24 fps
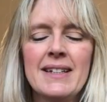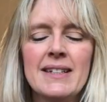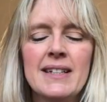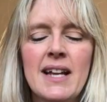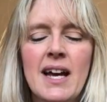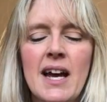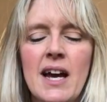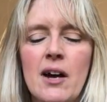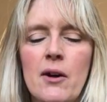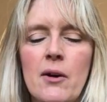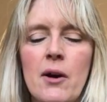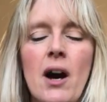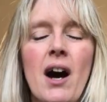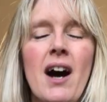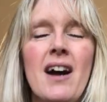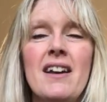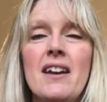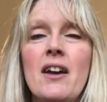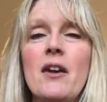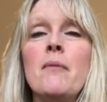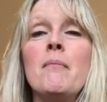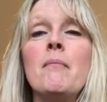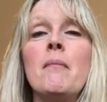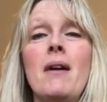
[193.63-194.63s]
Now, I
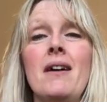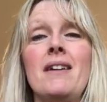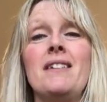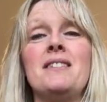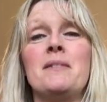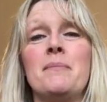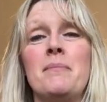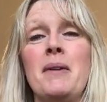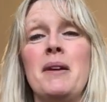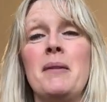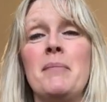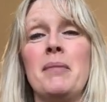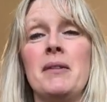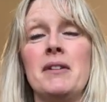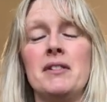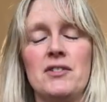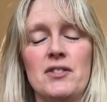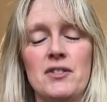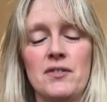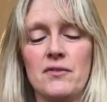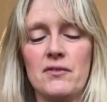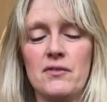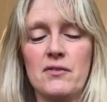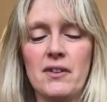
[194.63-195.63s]
don't mind a big
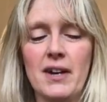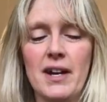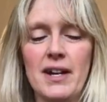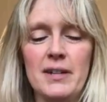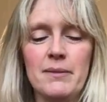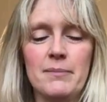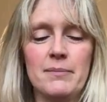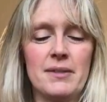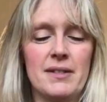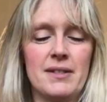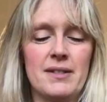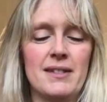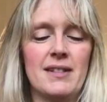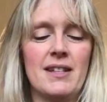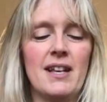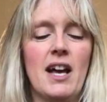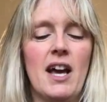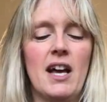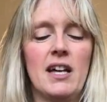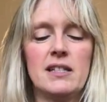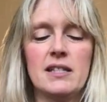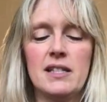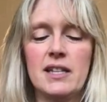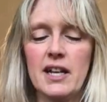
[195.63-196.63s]
bunch of grapes,
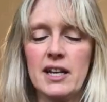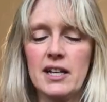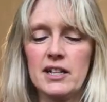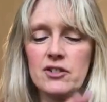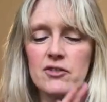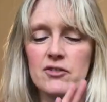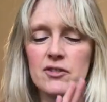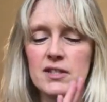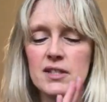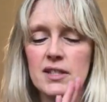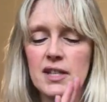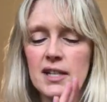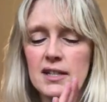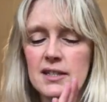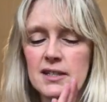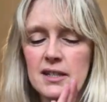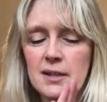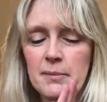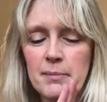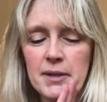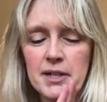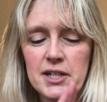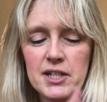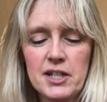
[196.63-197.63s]
as the actress said to
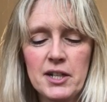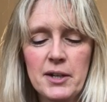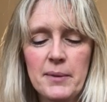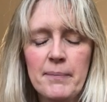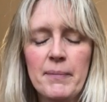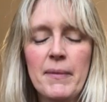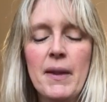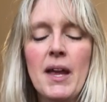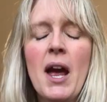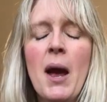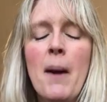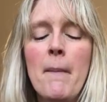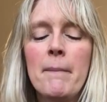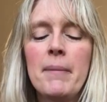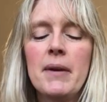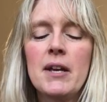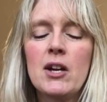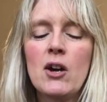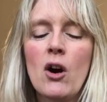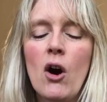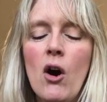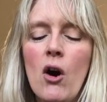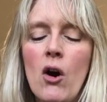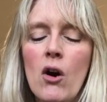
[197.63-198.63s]
the bishop,
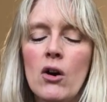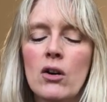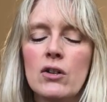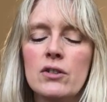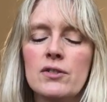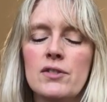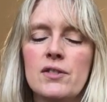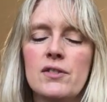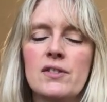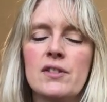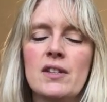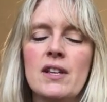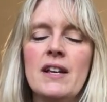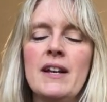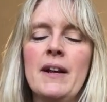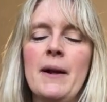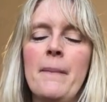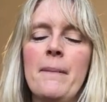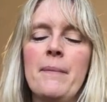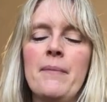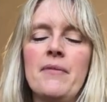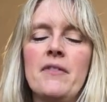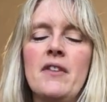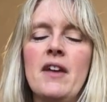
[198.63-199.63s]
because
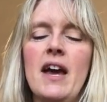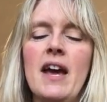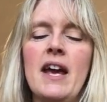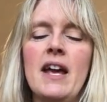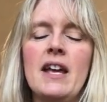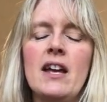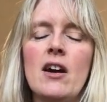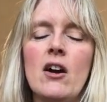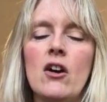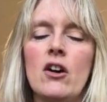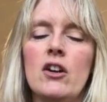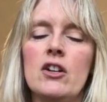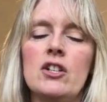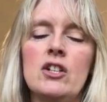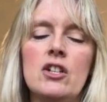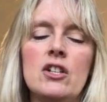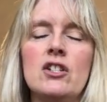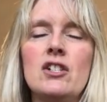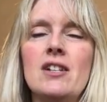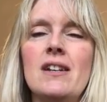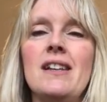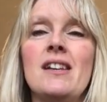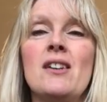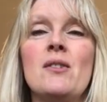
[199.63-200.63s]
they are
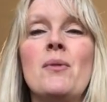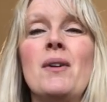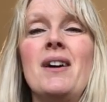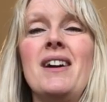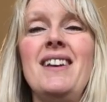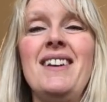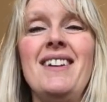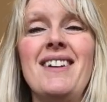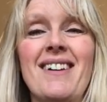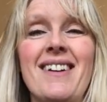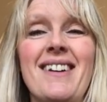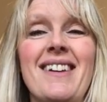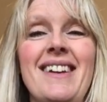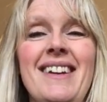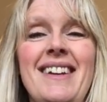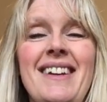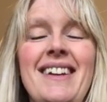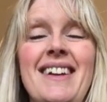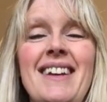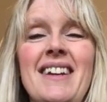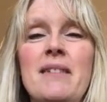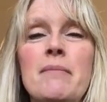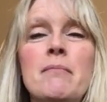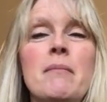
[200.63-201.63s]
usually quite
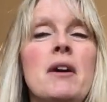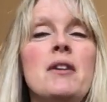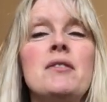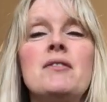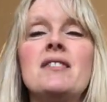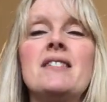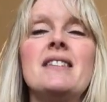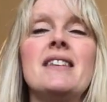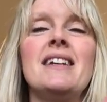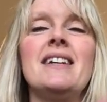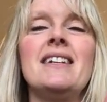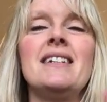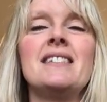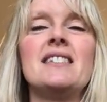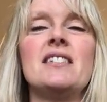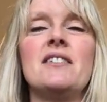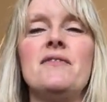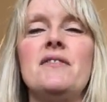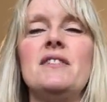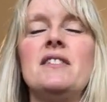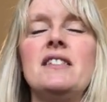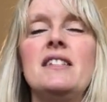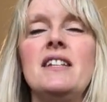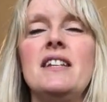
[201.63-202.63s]
lucky in most things.
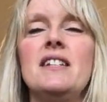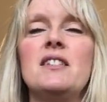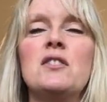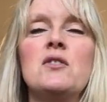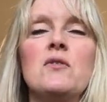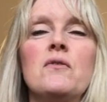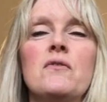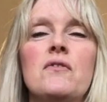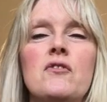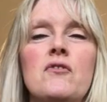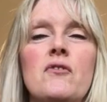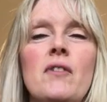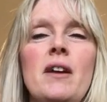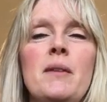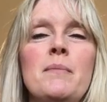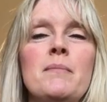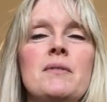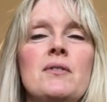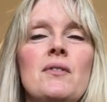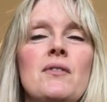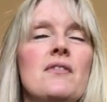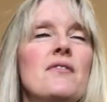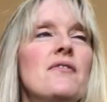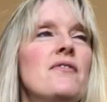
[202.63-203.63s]
If you see sort of
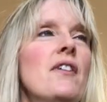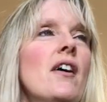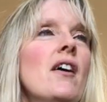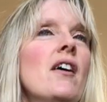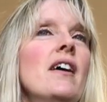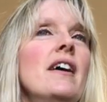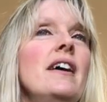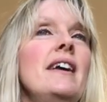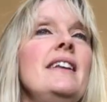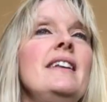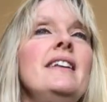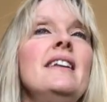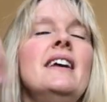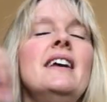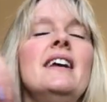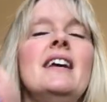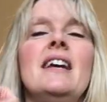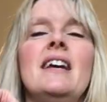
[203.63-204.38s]
grapes on a vine,